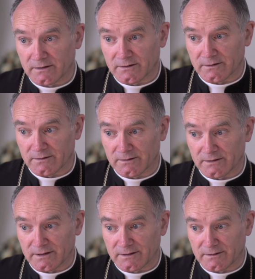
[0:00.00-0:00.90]
Uh,
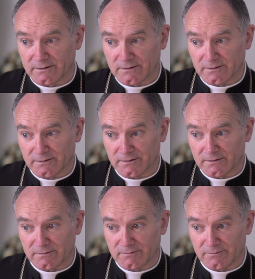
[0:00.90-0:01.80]
it, uh,
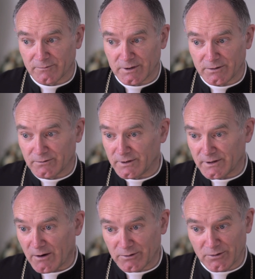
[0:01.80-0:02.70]
we,
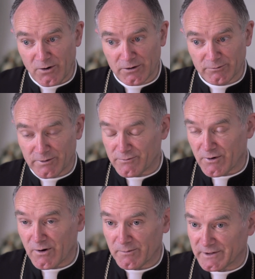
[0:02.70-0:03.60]
in our talks with
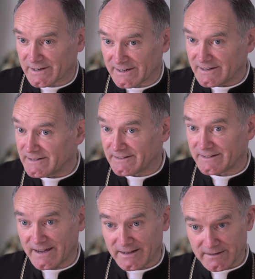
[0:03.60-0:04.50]
Rome, they clearly
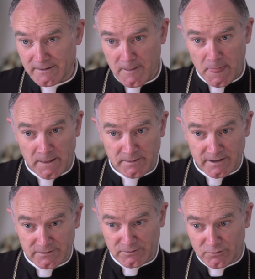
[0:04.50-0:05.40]
said
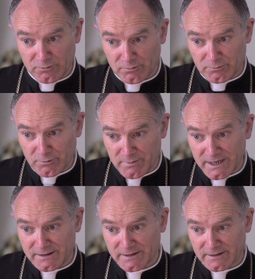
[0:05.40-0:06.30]
that to, to
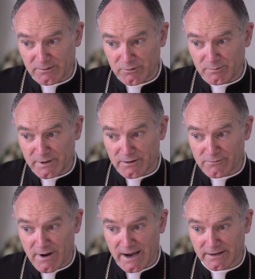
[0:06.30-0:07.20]
mean that there would be a
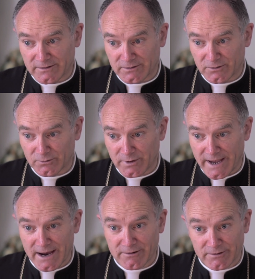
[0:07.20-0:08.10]
right to
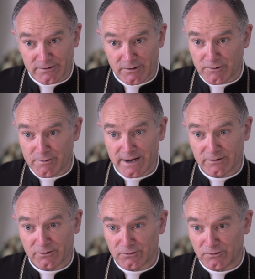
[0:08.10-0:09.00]
error or
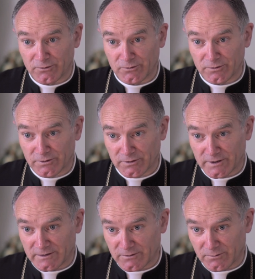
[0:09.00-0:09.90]
right to choose uh,
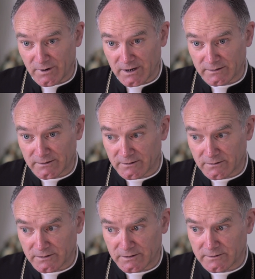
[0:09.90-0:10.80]
its
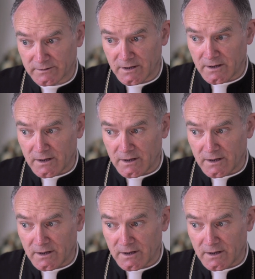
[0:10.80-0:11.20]
one, each